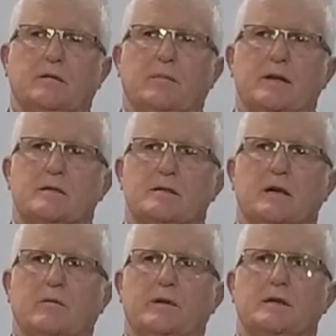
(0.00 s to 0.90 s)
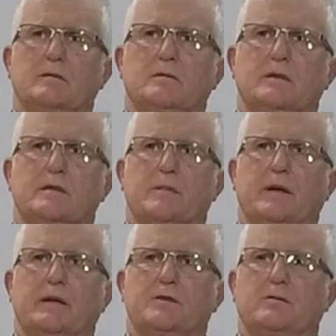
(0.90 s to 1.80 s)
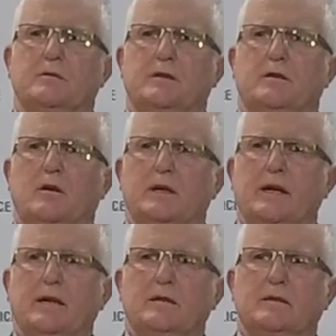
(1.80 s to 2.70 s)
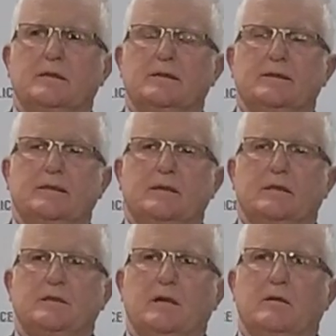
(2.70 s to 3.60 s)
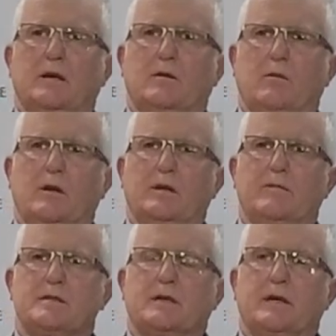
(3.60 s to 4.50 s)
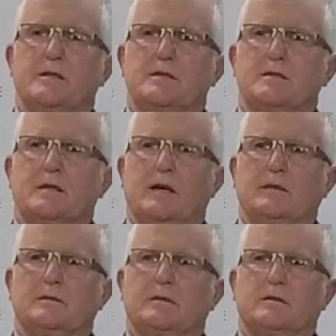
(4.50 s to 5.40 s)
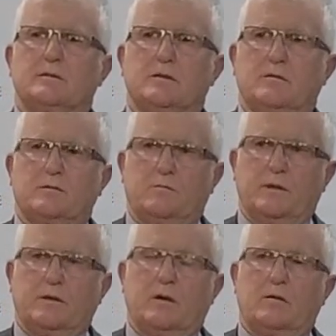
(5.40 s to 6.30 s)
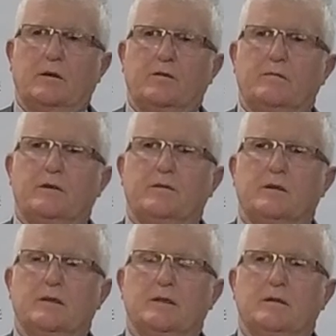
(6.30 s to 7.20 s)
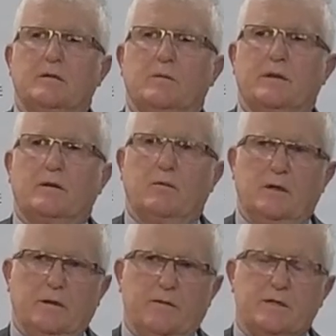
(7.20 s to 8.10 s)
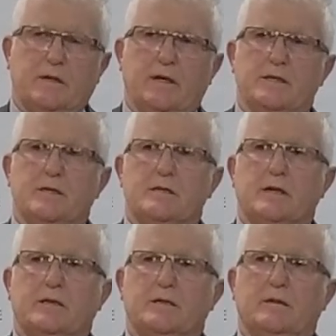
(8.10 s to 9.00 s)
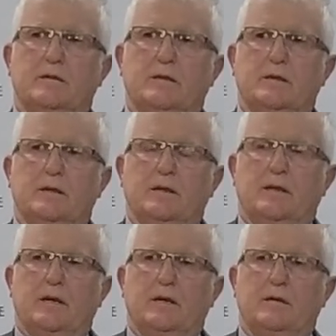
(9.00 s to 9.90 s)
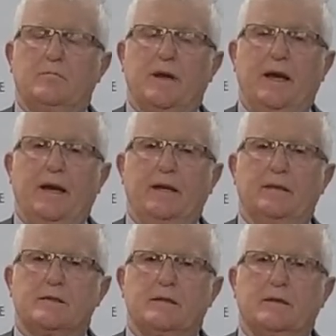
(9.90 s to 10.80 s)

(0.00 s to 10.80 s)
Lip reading: But as I say, we don't expect our children to die young. So a coronial investigation starts. It consults with the coroner's office, with the coronial investigation section, and